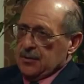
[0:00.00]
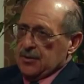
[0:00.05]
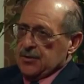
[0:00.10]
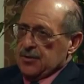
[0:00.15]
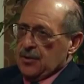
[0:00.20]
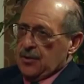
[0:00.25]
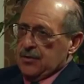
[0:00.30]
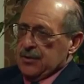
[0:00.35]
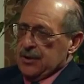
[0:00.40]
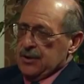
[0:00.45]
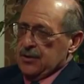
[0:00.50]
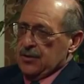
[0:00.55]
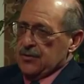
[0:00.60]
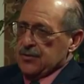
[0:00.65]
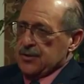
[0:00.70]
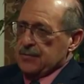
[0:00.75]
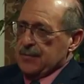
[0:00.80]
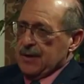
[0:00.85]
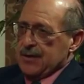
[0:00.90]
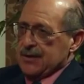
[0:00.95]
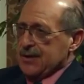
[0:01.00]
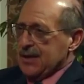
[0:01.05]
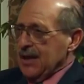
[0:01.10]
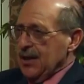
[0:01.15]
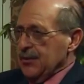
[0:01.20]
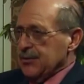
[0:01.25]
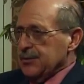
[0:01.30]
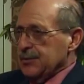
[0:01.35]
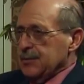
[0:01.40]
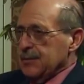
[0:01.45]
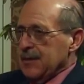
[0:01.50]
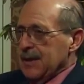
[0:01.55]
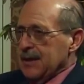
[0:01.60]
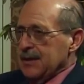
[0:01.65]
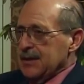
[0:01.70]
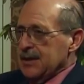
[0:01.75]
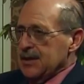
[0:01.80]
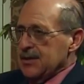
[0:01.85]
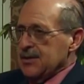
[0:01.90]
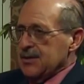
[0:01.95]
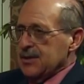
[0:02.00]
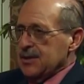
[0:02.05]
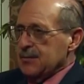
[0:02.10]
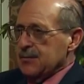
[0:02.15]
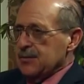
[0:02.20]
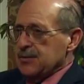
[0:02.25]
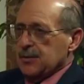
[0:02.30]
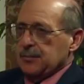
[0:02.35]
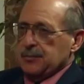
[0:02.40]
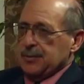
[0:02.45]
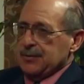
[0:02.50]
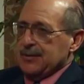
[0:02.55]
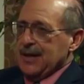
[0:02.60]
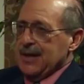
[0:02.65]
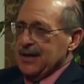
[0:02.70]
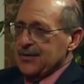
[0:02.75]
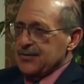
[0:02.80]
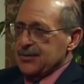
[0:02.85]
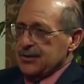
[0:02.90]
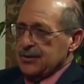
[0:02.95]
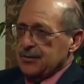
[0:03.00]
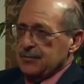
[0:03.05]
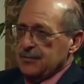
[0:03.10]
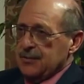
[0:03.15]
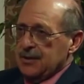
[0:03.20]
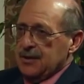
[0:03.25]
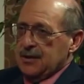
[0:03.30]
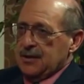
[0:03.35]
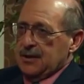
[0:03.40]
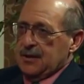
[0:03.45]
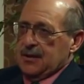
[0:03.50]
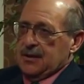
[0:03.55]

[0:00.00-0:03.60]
because all he knows about is calcium and magnesium and some potassium,